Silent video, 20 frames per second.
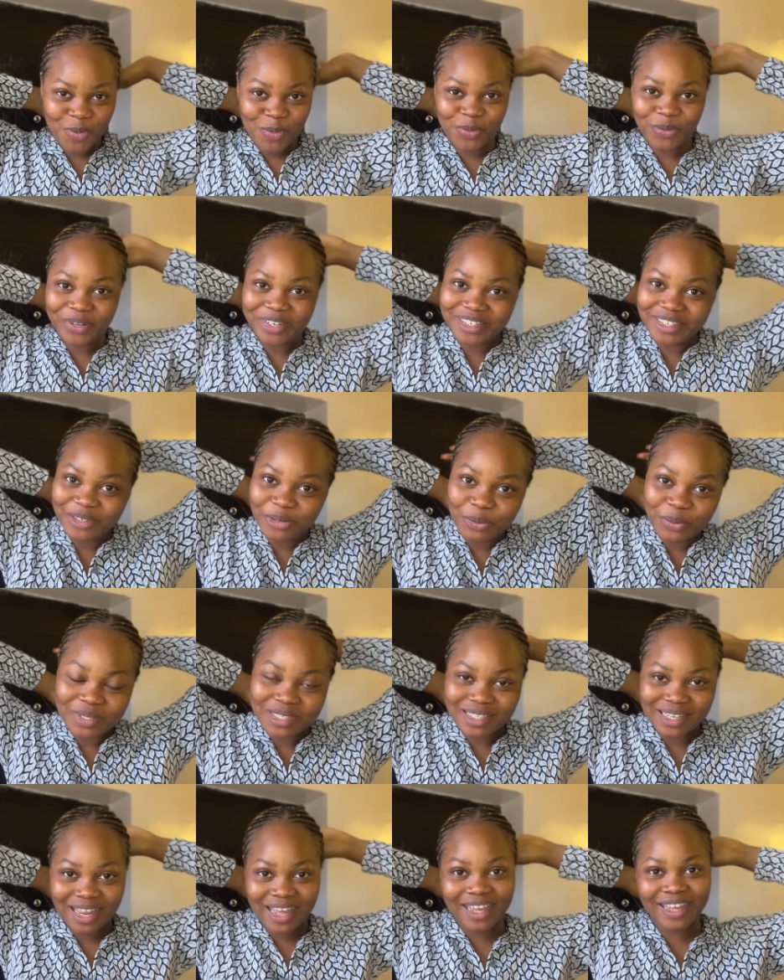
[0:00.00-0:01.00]
what it
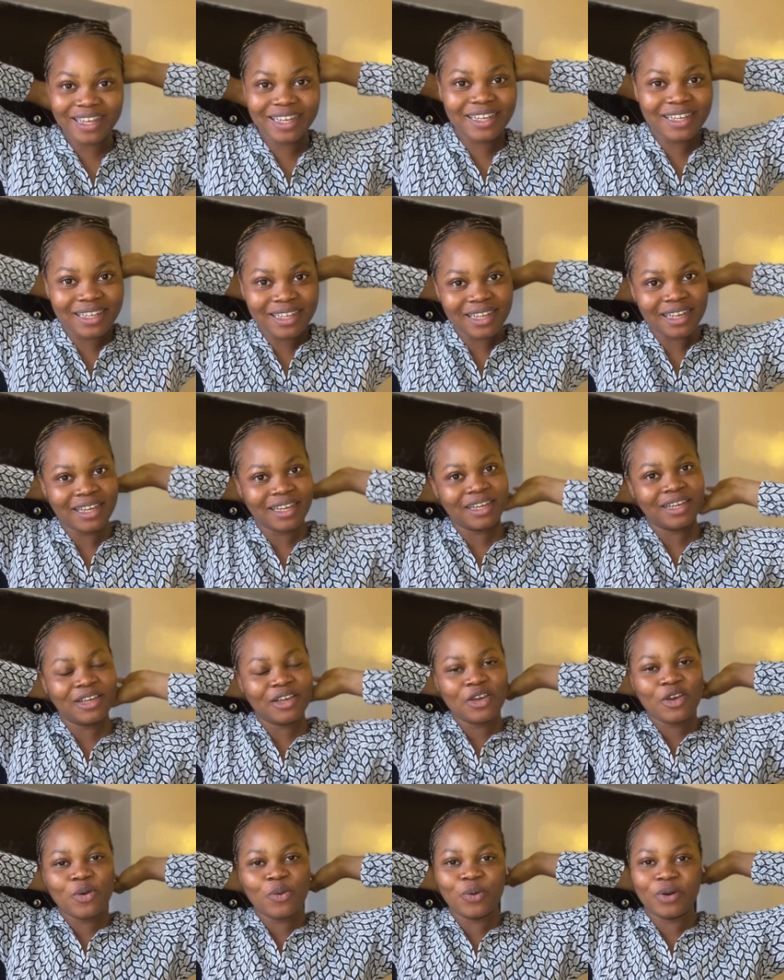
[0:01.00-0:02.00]
looks like
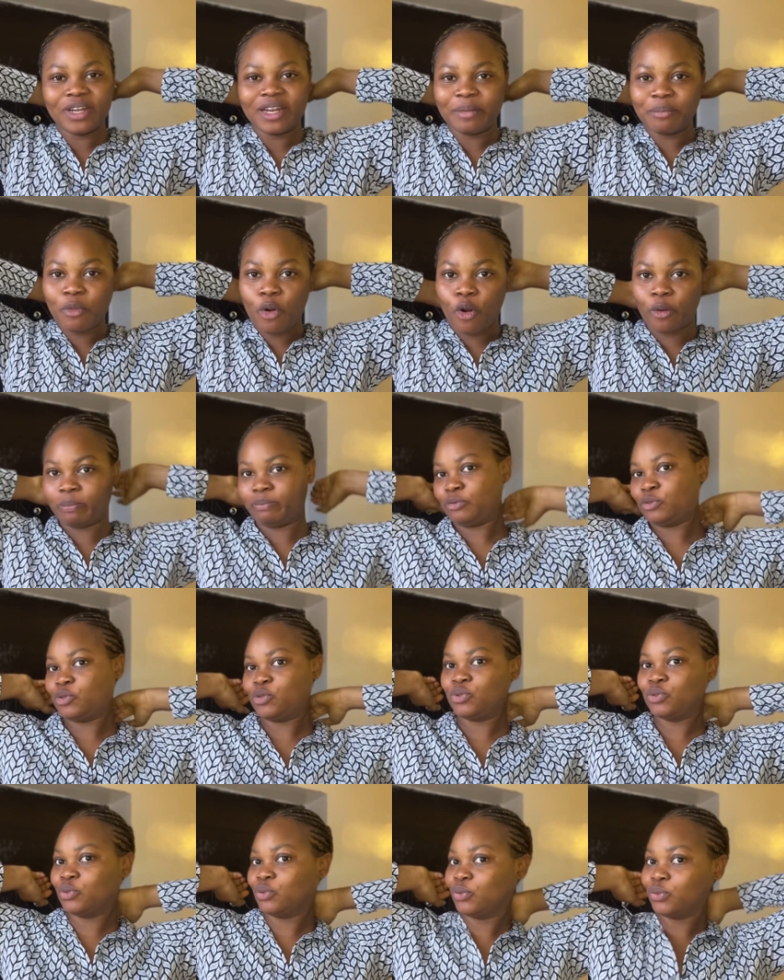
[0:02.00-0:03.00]
what i'm up
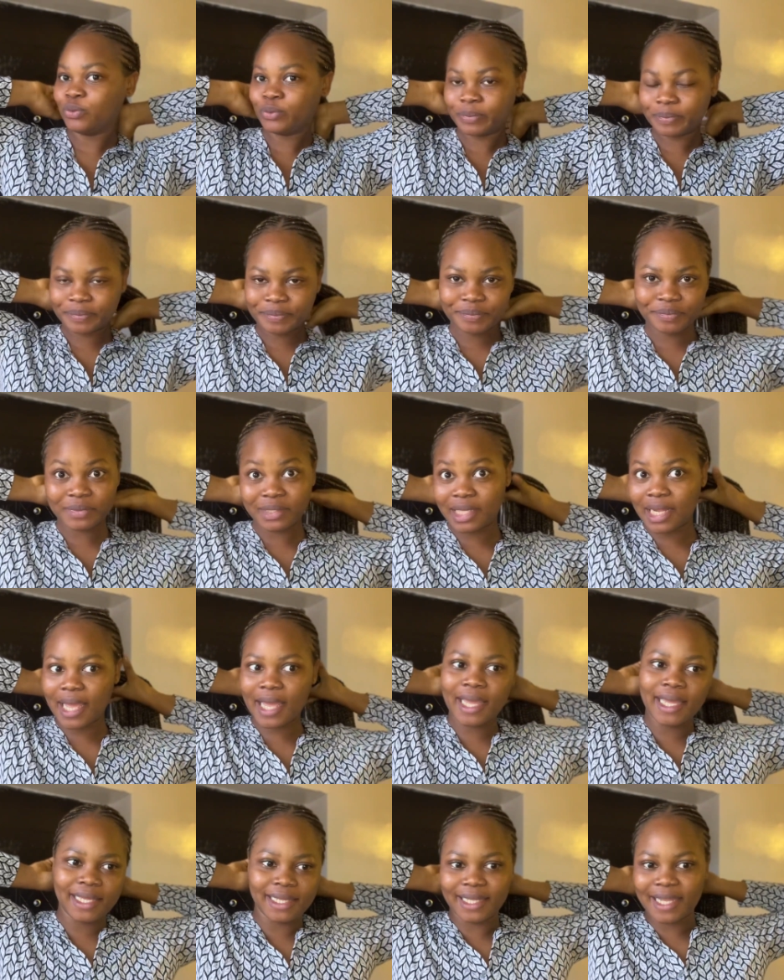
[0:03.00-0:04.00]
to
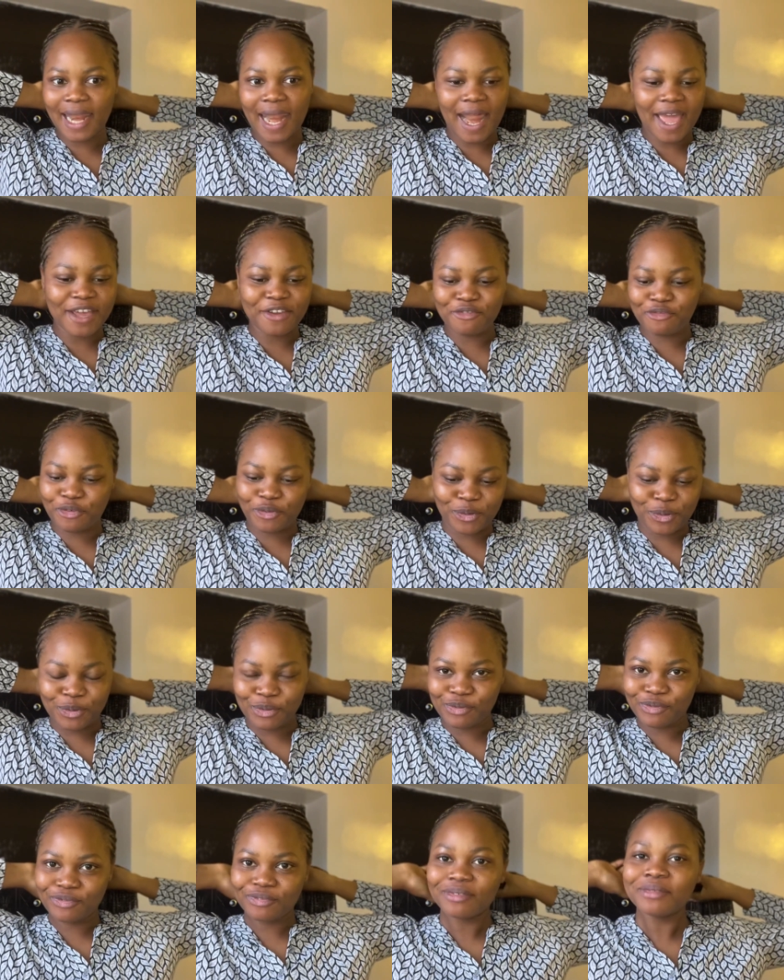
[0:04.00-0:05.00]
day in the life
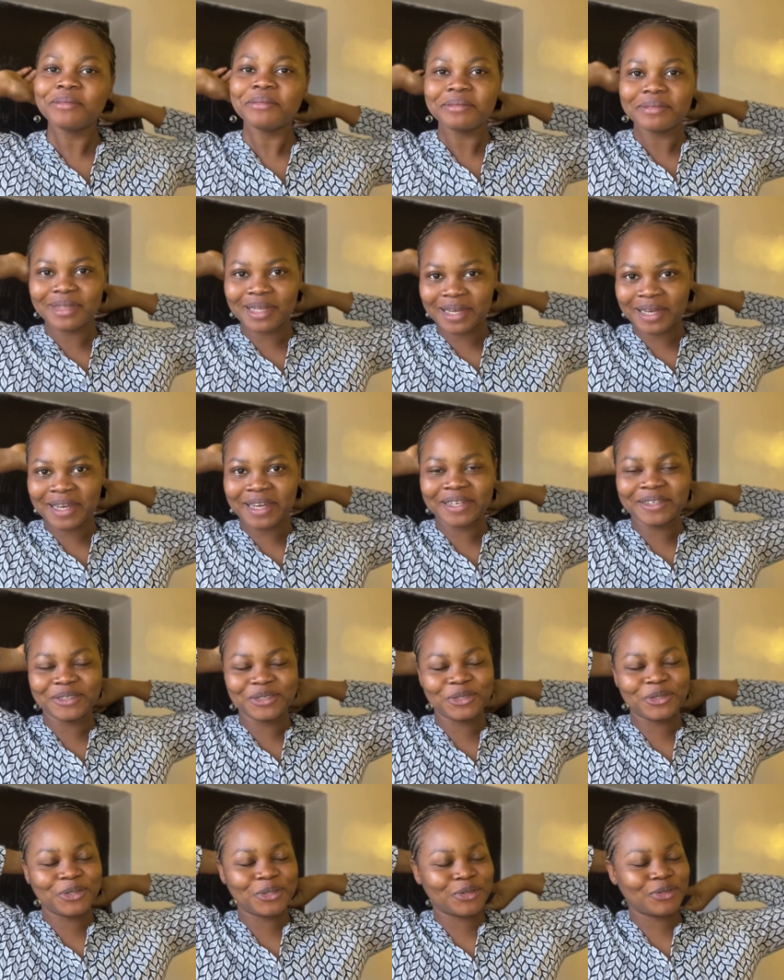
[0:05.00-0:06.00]
of that kind of
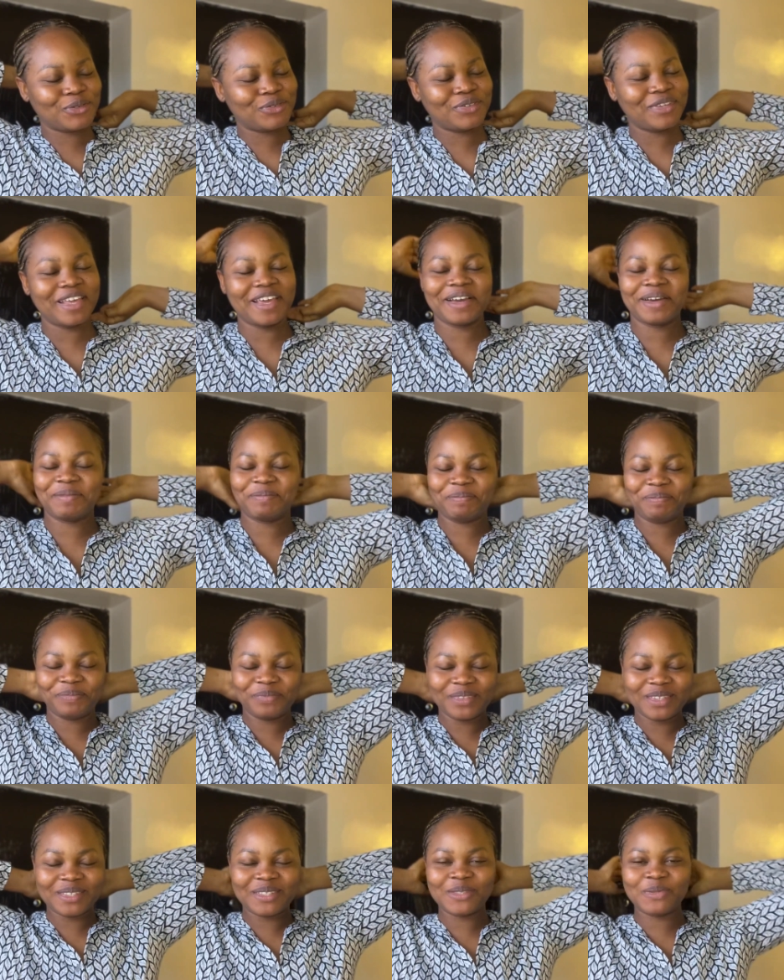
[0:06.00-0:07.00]
stuff yeah
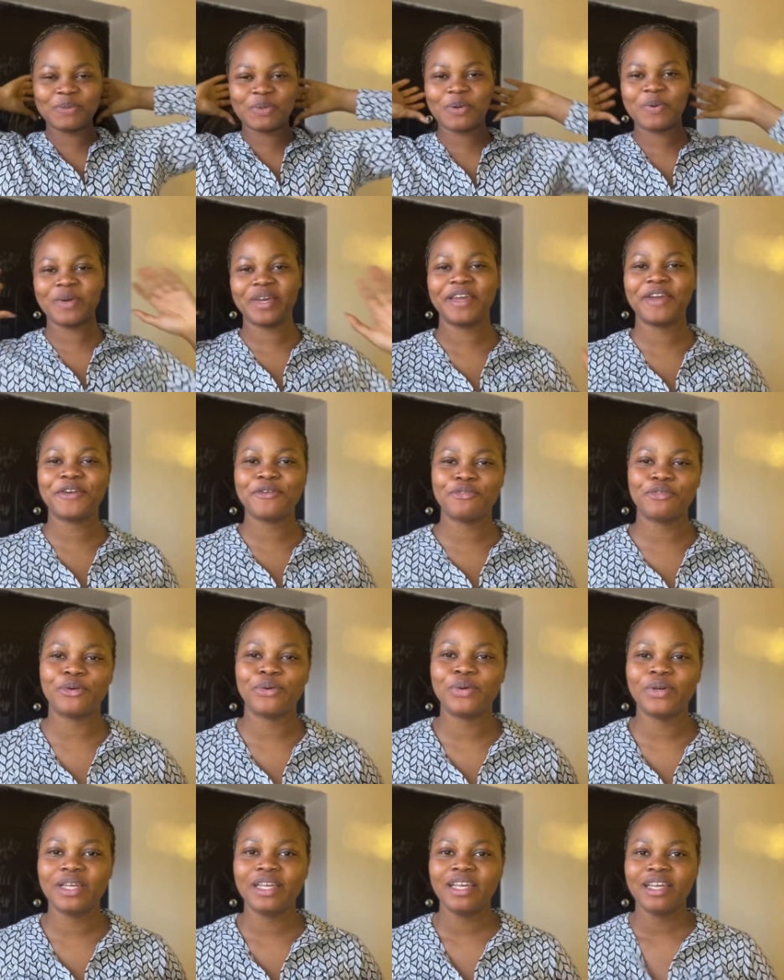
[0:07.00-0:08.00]
this is what we're here for
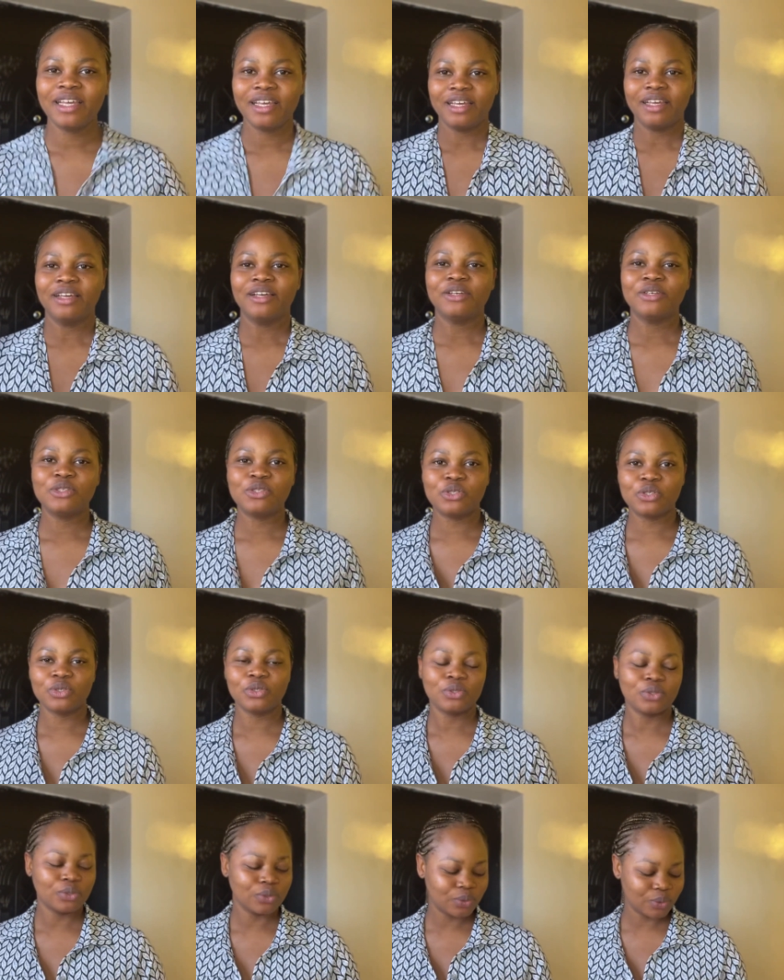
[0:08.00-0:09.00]

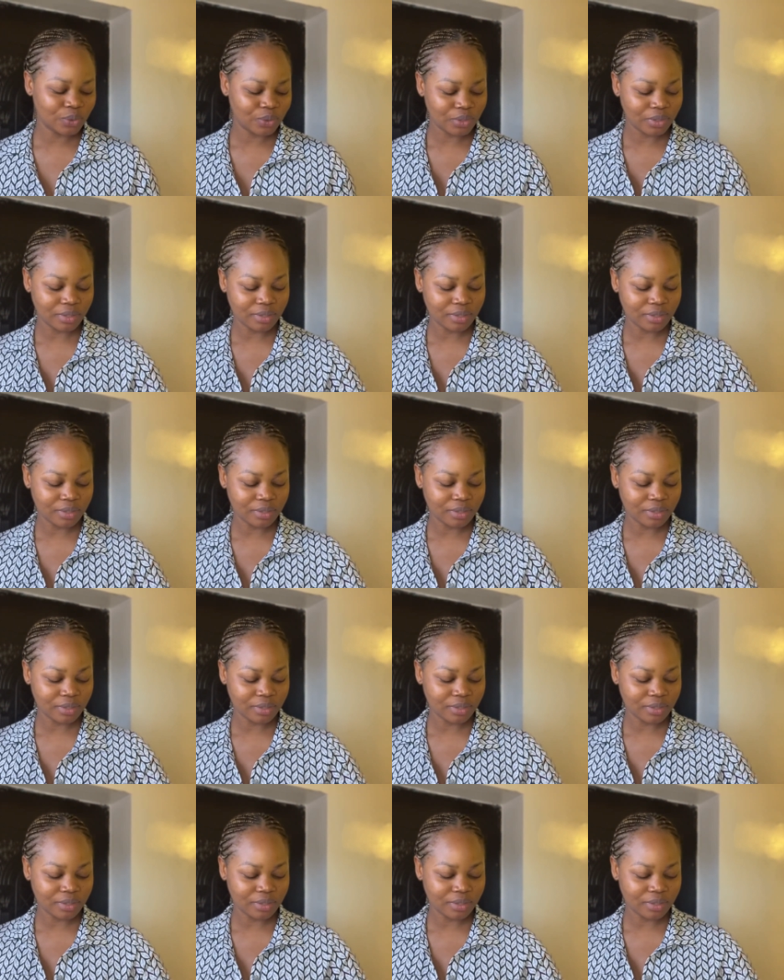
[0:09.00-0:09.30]
so